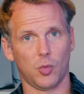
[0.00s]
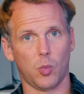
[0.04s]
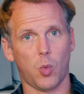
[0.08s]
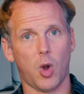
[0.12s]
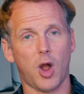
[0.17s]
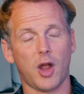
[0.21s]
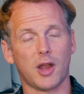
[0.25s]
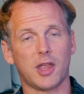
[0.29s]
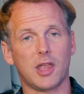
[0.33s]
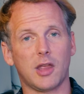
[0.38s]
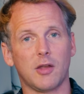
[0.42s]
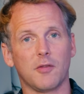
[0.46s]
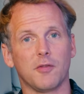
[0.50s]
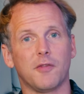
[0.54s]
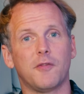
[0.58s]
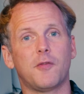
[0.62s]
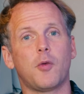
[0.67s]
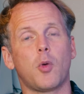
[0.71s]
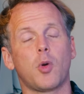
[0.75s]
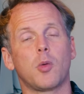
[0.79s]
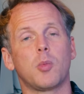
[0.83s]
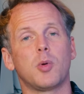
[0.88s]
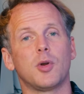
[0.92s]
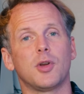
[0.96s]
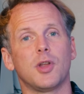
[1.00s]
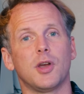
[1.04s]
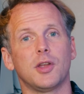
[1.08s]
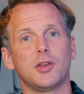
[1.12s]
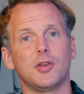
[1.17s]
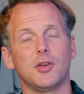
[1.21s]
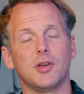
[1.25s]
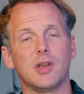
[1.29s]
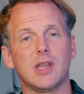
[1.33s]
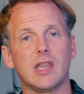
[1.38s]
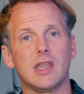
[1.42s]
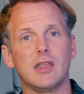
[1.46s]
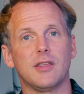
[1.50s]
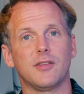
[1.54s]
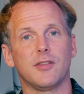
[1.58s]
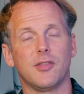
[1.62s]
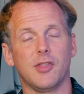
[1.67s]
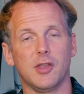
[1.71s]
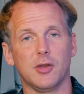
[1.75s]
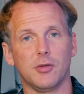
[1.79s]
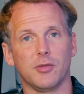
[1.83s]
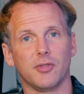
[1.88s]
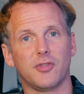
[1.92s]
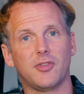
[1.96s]
you're walking forward on your knees
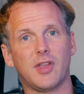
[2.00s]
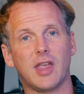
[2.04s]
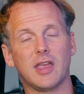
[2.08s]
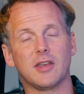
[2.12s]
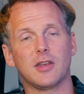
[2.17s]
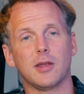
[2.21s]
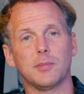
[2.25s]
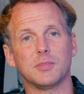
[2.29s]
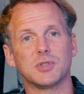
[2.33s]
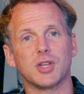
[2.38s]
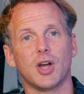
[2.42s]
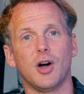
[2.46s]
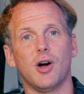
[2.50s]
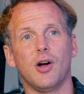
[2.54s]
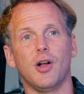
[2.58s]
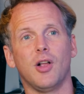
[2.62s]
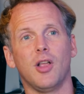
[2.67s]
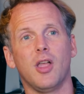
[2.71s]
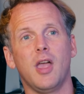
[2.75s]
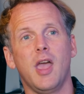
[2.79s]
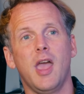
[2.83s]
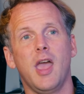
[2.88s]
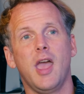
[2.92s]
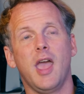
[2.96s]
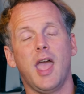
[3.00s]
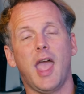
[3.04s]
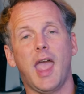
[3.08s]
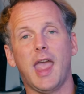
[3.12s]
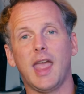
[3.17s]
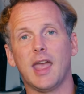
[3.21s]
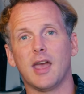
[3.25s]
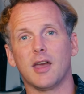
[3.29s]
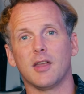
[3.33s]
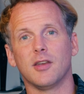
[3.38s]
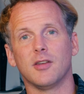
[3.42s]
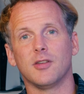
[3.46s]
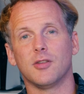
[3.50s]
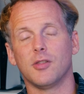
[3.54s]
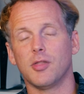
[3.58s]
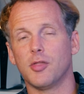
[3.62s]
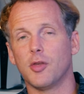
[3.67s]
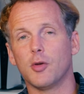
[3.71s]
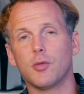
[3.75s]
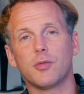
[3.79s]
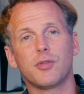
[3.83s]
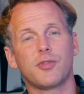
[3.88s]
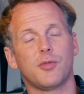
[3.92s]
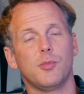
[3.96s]
and then you stand up tall. And
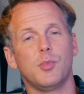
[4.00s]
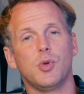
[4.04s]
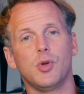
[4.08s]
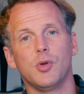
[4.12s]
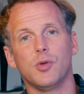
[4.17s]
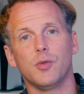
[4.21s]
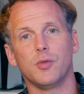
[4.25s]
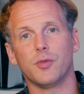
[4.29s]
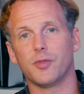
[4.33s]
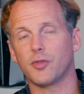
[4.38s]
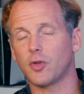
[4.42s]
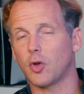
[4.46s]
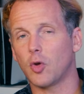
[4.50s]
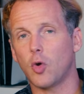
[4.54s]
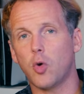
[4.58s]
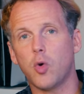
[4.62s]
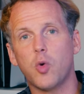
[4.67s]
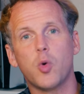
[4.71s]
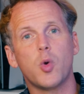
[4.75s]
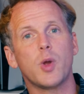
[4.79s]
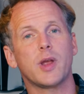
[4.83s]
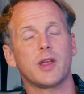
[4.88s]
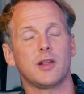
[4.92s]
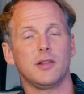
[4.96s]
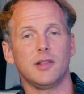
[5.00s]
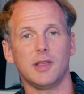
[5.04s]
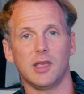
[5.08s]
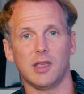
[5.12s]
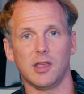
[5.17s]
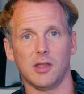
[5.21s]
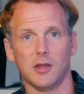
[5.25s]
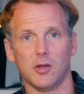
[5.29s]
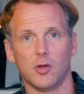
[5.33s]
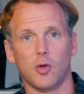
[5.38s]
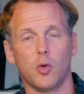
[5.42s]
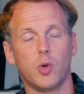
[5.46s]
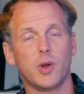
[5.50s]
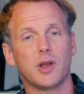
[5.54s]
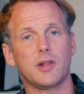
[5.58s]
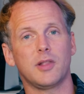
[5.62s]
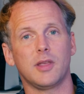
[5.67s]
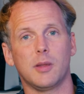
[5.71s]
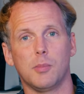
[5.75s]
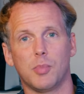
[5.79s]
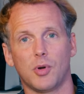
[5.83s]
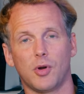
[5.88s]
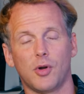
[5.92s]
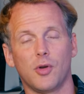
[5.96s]
those moves quickly,
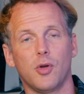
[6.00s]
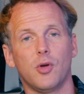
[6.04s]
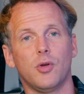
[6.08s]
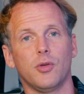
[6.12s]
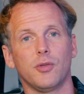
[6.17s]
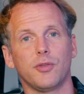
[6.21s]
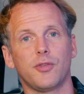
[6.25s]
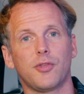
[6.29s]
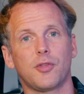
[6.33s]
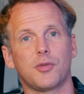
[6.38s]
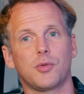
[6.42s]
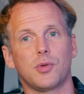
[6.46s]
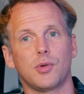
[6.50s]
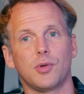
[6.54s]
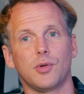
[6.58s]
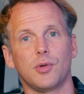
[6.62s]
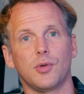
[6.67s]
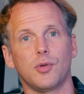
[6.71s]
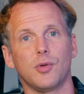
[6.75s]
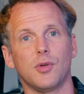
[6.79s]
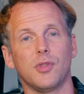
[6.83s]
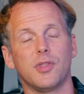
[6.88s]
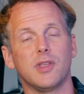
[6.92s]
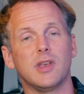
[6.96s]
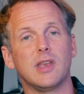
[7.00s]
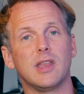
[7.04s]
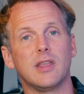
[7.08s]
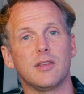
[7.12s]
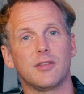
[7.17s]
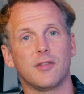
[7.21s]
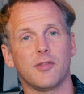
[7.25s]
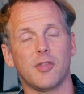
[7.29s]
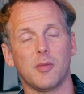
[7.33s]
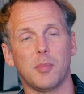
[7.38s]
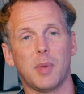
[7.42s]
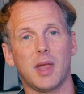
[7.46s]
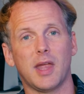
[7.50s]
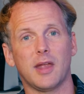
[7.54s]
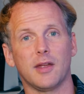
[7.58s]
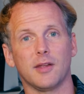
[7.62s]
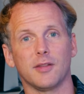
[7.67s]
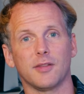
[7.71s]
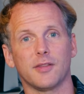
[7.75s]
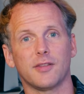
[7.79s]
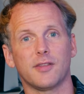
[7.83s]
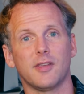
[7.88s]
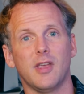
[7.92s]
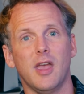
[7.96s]
quickly burn holes through the knees of the
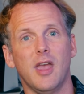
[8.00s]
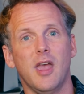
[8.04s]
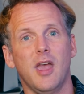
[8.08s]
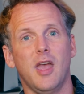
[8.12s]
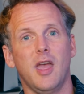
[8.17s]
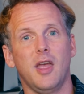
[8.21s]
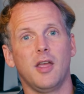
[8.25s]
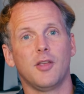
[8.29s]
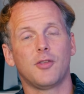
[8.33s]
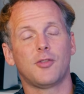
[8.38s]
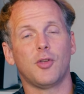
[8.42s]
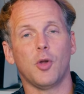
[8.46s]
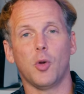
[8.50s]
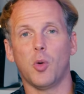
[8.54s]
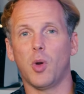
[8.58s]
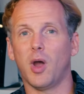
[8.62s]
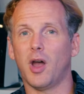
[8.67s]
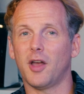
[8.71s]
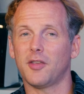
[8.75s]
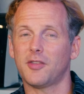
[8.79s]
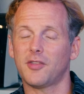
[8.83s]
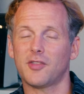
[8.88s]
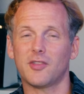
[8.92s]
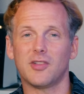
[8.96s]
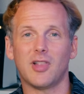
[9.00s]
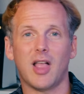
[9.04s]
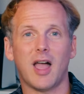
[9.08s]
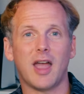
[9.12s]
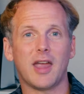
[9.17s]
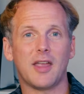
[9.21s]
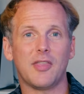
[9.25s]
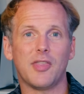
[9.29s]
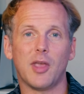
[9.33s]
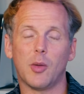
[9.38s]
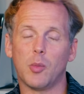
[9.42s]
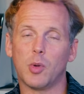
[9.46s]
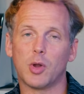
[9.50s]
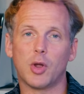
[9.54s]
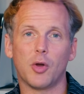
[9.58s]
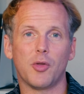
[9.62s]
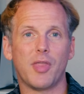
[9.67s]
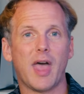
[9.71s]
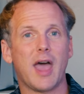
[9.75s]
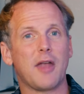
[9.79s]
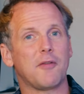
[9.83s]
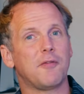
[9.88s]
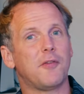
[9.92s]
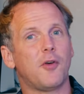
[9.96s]
pants. So a slide that would
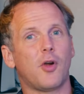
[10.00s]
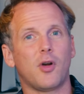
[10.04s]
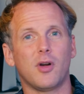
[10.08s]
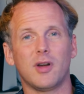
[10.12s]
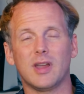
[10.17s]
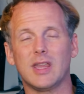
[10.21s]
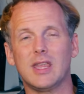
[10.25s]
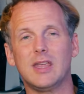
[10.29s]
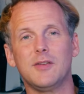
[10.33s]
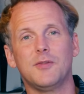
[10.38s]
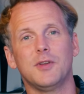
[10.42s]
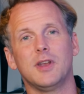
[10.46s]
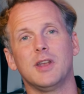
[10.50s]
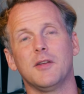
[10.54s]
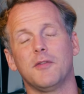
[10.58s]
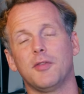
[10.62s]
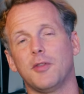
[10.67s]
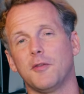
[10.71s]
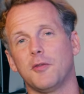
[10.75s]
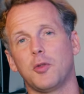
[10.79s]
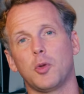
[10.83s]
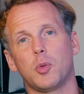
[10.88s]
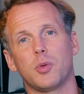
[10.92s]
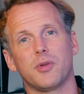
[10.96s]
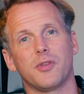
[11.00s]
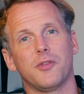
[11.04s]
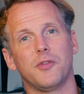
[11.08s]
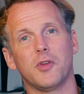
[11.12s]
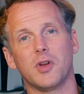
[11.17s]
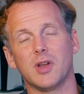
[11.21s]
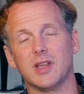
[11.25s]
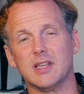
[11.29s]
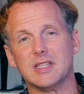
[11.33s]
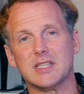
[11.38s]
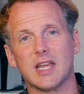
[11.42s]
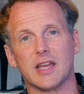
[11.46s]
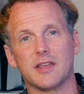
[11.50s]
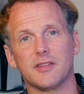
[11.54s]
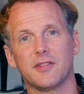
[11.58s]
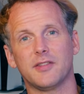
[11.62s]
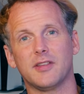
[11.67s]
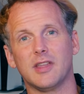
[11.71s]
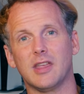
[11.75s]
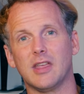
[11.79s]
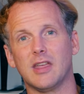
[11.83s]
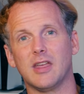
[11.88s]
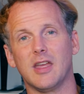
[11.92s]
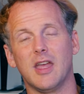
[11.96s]
go that far, even if the floor is very
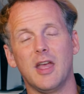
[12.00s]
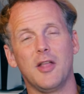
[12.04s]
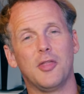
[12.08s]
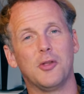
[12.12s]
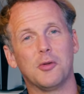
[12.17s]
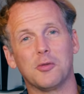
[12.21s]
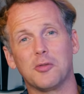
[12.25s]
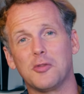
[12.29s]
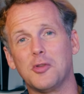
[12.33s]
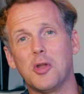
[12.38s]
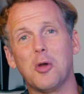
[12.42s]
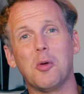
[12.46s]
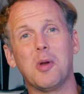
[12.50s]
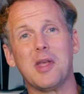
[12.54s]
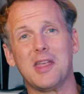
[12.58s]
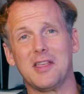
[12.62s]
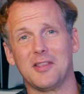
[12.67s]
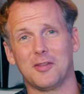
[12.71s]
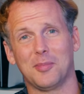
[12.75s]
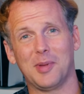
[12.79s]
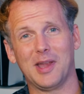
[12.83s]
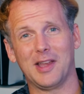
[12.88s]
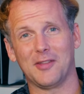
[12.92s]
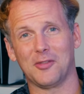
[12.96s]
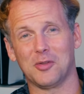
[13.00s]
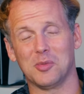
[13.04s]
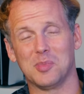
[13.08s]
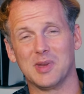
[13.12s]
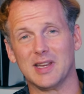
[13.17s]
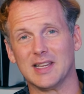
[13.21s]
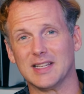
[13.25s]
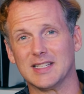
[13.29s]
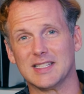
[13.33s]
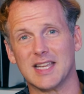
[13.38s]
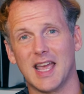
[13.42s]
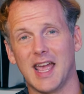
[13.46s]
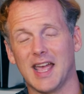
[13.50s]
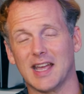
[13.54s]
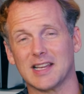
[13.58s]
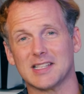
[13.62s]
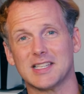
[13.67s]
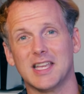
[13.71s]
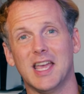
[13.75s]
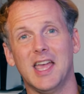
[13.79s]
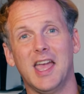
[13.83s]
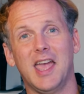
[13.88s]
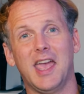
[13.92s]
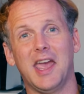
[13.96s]
dusty, there is no way his pants would be
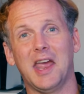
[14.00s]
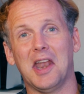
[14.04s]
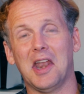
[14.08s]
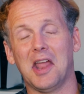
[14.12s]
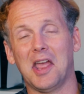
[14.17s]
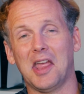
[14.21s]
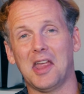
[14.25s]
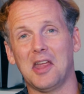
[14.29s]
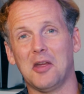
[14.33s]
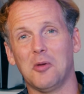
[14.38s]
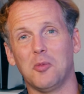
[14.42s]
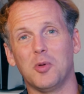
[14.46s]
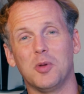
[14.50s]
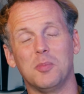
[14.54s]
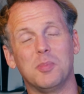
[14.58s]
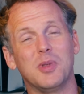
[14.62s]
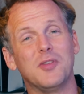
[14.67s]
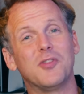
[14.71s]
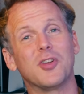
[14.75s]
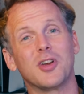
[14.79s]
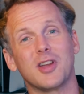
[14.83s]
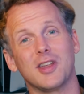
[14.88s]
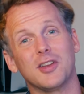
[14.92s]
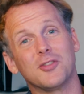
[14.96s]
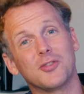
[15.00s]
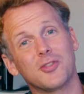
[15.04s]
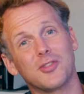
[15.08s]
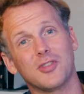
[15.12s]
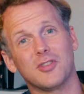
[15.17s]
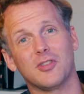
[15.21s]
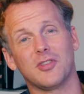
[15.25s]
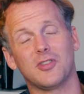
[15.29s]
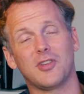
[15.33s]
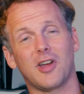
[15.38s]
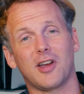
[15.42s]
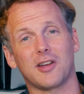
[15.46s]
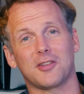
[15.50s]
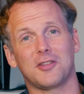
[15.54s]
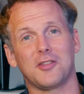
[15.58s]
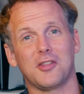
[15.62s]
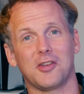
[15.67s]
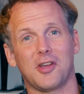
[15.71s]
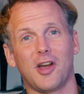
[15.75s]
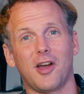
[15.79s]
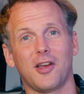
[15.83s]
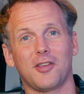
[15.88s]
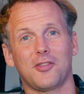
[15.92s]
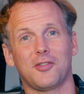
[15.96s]
intact. And I would be very interested to talk to
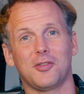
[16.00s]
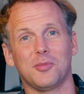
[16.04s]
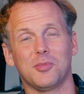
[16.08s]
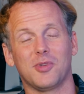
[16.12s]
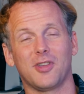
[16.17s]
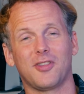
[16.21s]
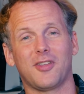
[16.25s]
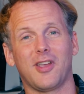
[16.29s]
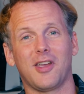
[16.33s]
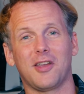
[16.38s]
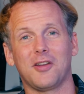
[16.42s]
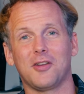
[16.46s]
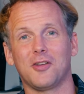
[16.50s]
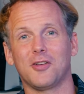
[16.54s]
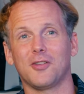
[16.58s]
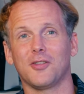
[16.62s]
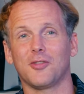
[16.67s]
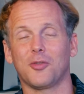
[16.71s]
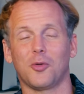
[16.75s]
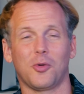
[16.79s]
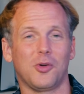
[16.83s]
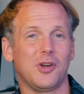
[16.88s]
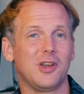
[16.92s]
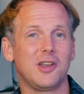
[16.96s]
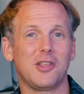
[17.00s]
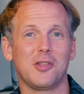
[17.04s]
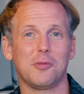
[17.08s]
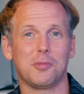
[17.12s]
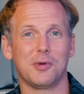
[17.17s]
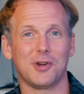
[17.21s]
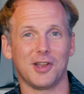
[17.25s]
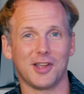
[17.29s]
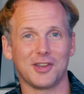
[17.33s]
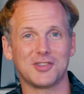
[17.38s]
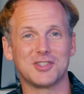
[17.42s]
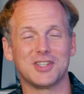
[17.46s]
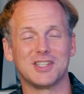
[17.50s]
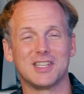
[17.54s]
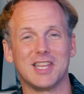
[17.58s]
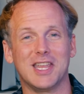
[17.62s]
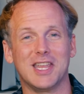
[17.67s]
the costume designers or any of the production